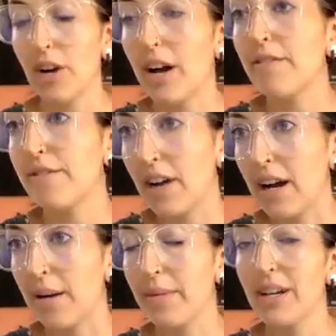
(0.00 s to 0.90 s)
drawn
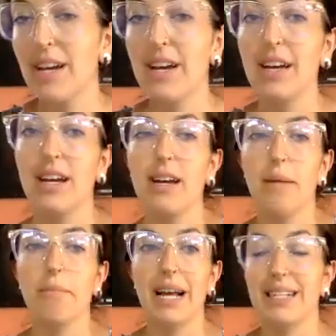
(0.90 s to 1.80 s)
from
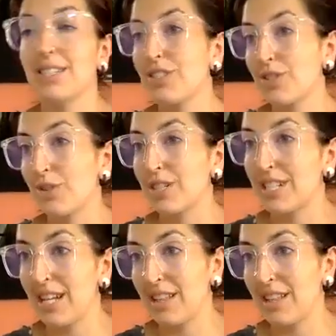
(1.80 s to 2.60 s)
plants that are sourced